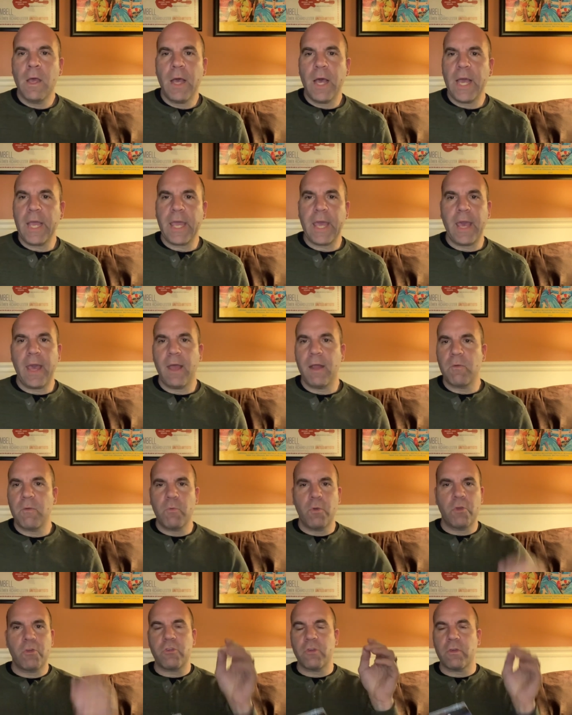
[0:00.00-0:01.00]
Again,
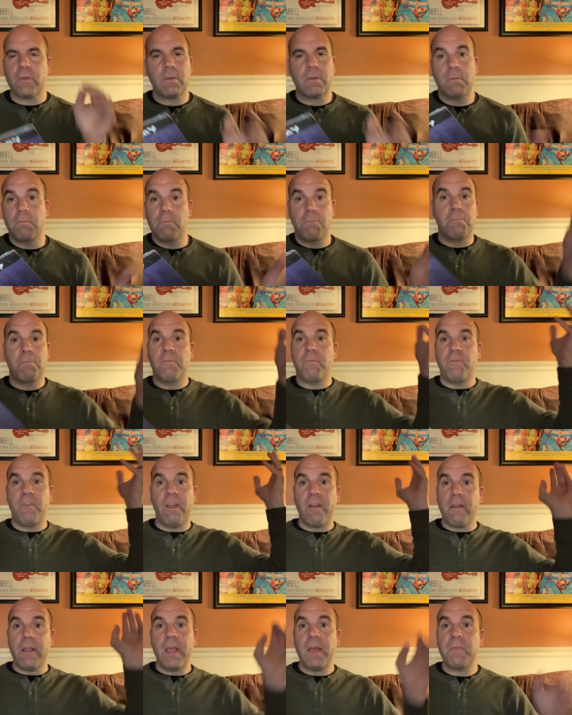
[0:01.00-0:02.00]
was just very